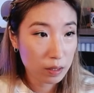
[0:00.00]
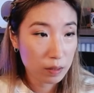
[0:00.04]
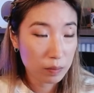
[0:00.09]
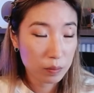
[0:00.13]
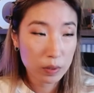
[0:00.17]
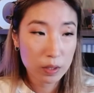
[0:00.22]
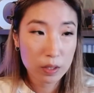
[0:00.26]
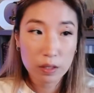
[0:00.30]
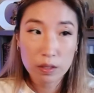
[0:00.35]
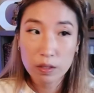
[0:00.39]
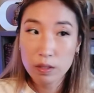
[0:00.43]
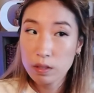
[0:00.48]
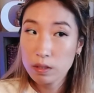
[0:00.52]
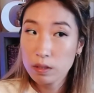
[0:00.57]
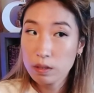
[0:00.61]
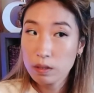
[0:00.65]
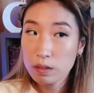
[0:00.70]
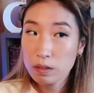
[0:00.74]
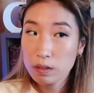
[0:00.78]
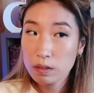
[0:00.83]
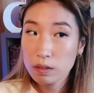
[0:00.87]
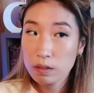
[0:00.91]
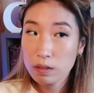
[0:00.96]
because
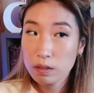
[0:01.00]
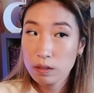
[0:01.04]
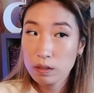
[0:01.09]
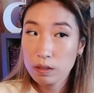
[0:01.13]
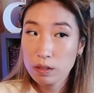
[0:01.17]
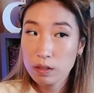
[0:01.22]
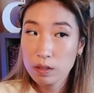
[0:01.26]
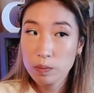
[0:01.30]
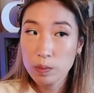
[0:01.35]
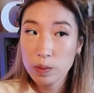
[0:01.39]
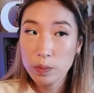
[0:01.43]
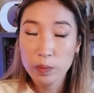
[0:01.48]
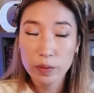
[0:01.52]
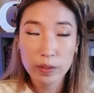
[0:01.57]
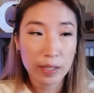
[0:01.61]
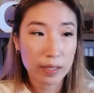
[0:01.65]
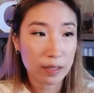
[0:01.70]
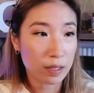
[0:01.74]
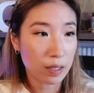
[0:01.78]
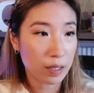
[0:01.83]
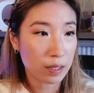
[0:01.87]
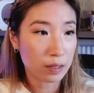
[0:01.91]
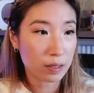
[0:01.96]
Korean people like
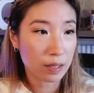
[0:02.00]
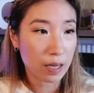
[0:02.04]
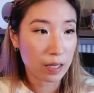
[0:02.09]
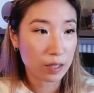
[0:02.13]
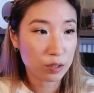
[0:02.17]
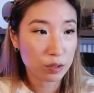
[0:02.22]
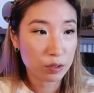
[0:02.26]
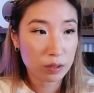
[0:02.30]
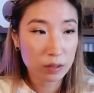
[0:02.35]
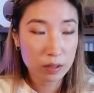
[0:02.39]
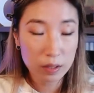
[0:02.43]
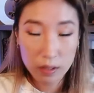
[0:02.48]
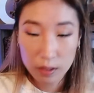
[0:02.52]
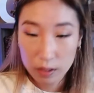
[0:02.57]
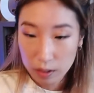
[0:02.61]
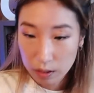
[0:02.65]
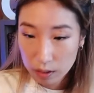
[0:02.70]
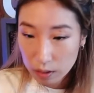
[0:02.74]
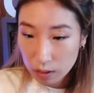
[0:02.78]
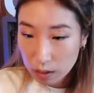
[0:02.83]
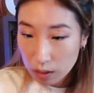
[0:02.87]
that natural look.